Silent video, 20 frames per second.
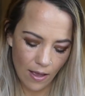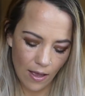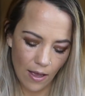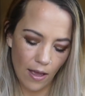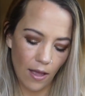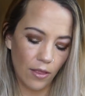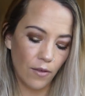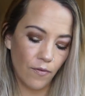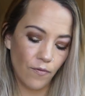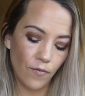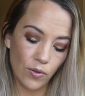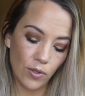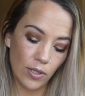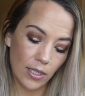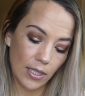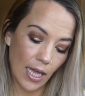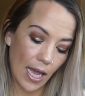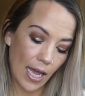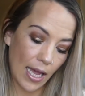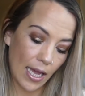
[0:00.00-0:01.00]
The full
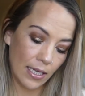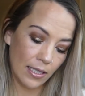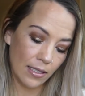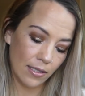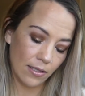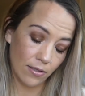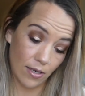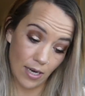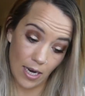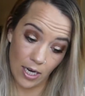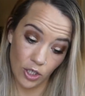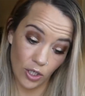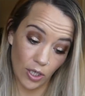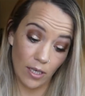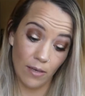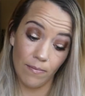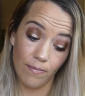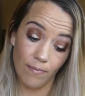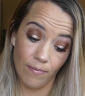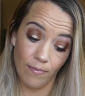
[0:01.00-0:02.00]
size,
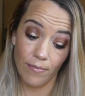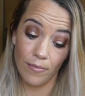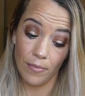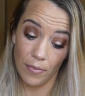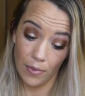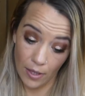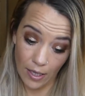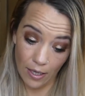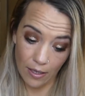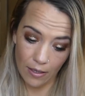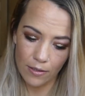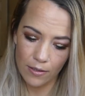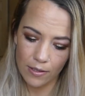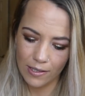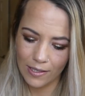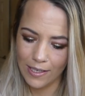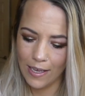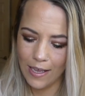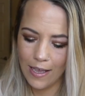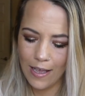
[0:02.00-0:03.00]
actually
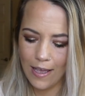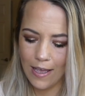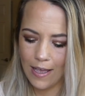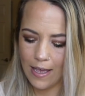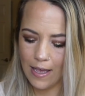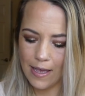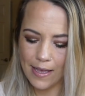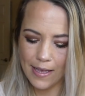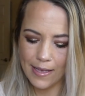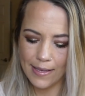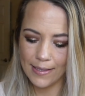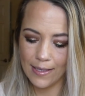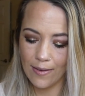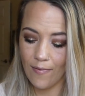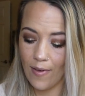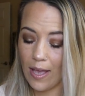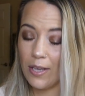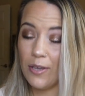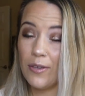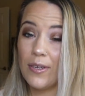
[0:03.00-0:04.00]
this, is
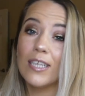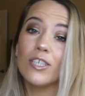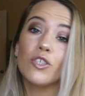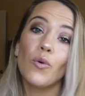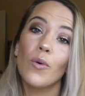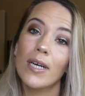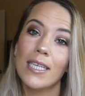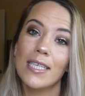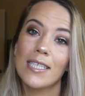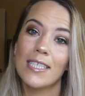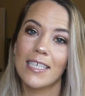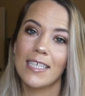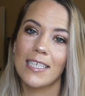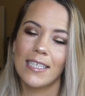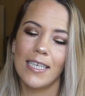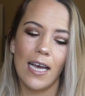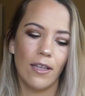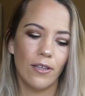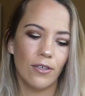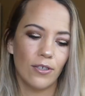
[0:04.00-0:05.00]
valued at
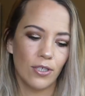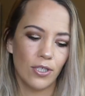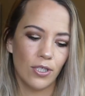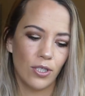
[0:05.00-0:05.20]
$26.